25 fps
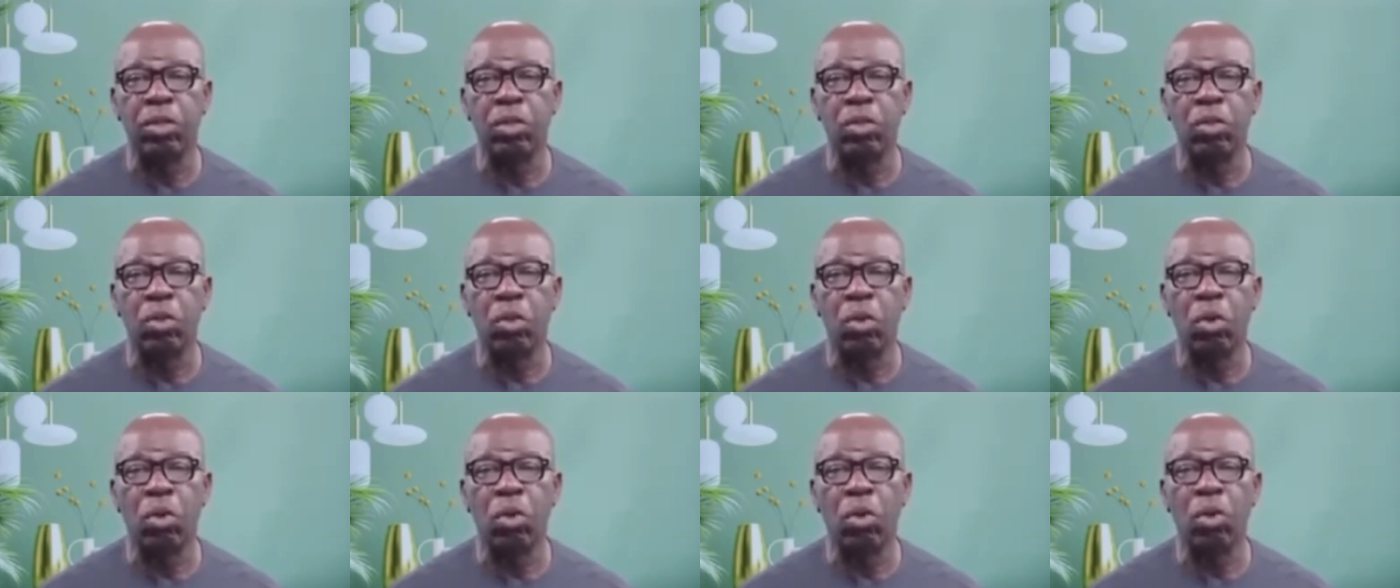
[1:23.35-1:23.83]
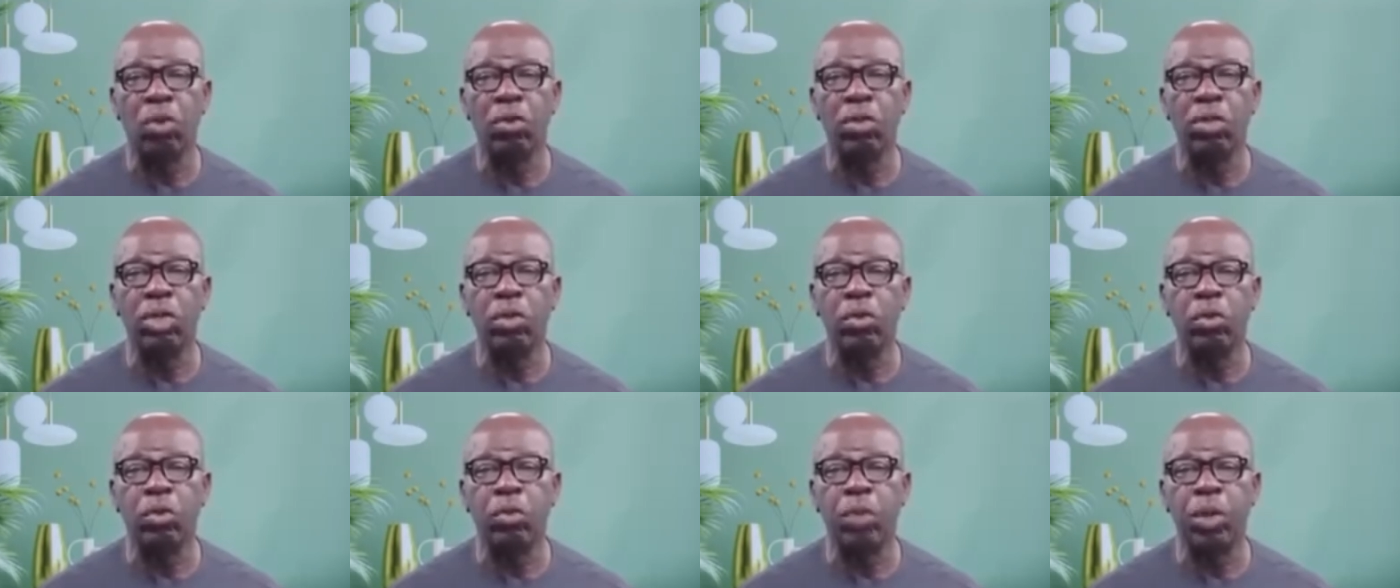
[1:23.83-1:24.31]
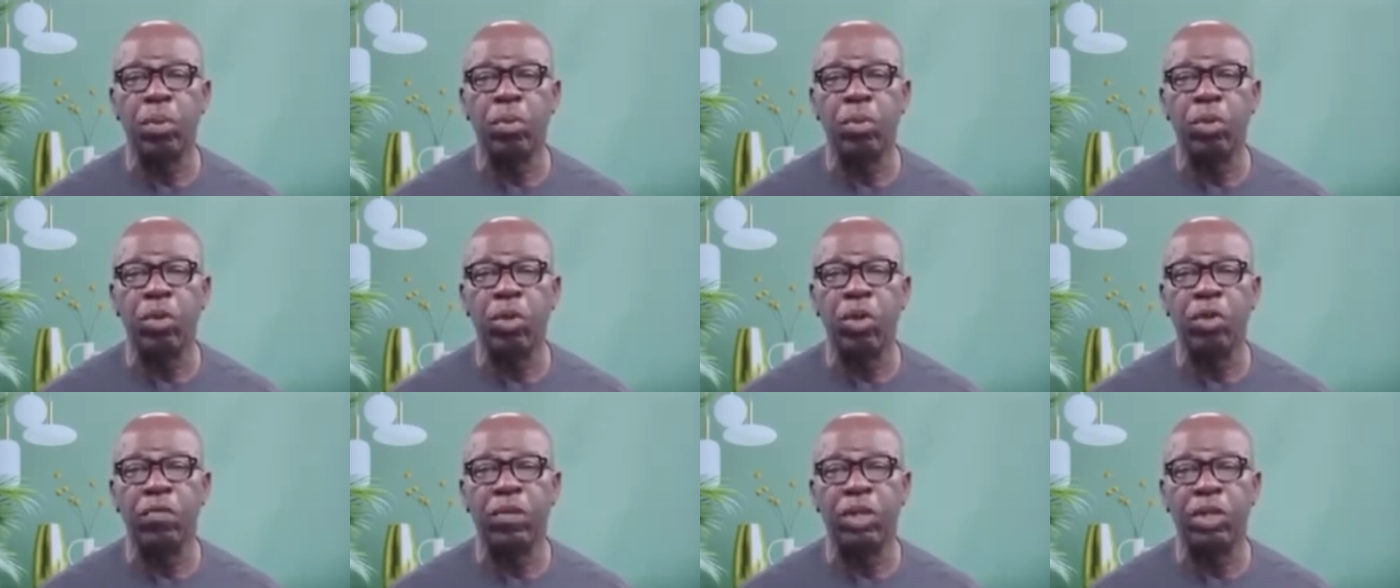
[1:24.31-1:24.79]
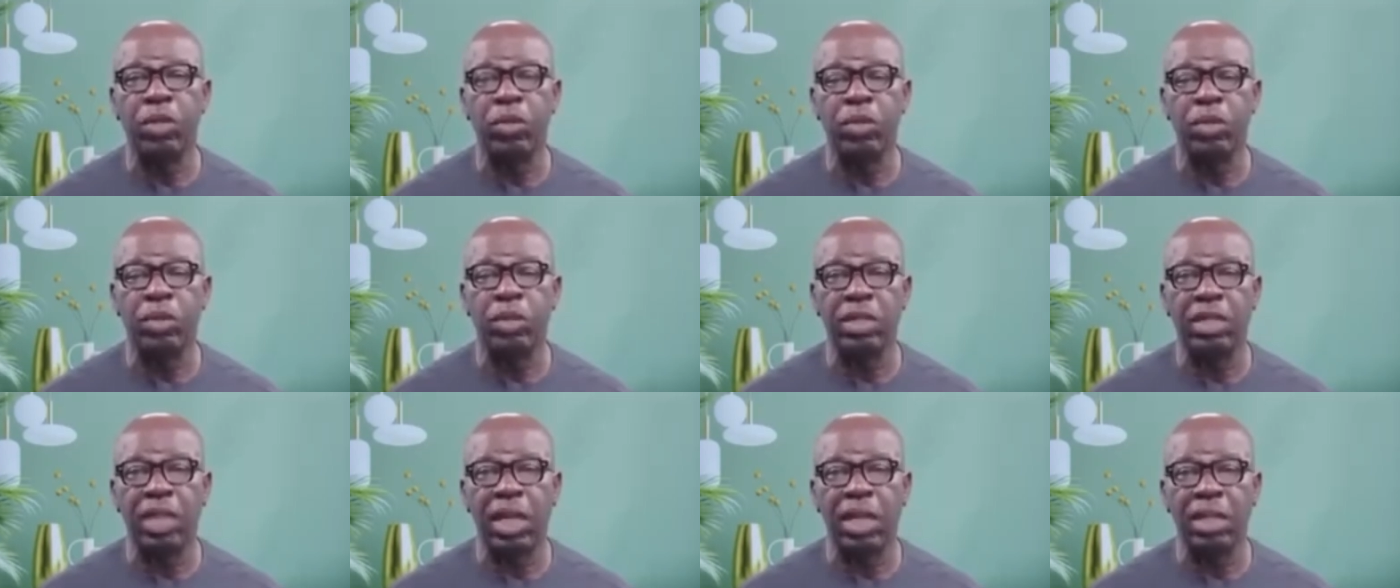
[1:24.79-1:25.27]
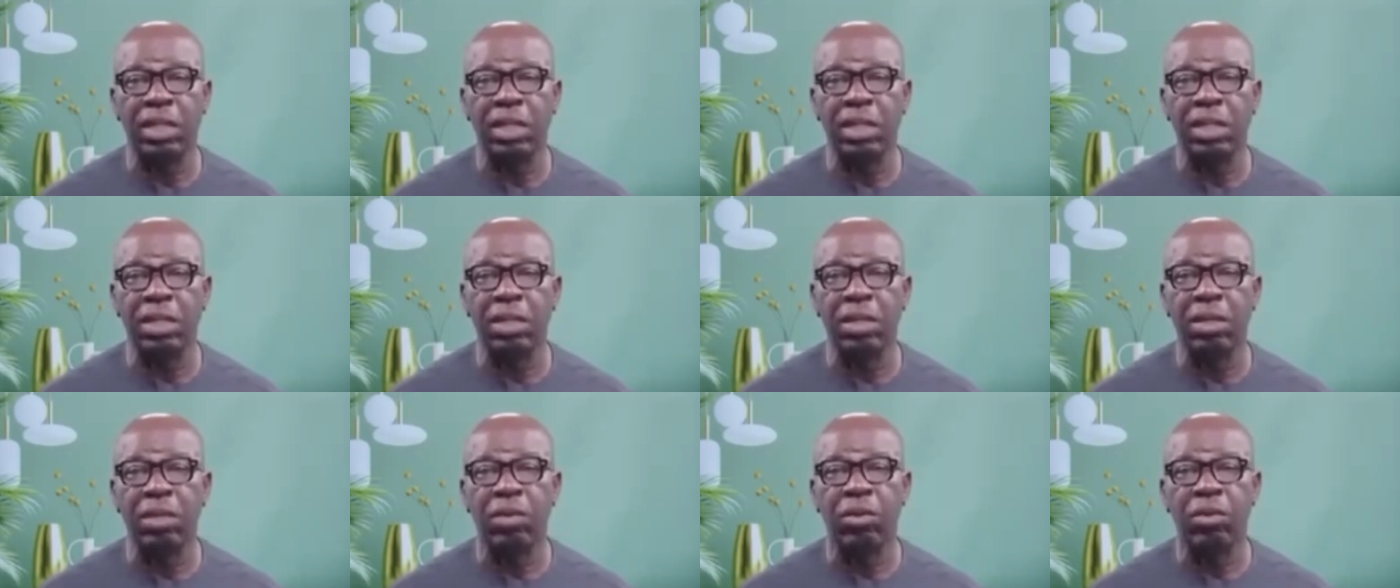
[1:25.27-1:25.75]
to all the good people of Edo State